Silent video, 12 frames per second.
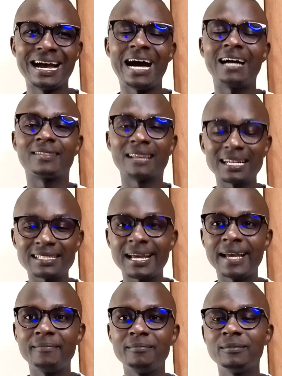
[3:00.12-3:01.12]
At that
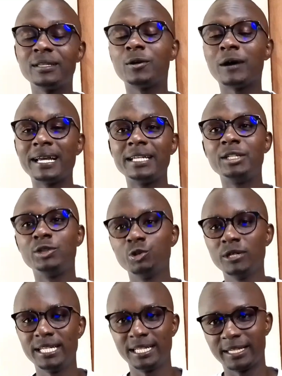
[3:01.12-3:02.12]
time, they were in
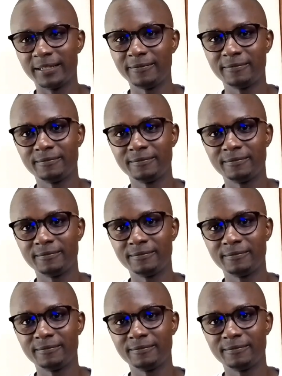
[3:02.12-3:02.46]
UDA.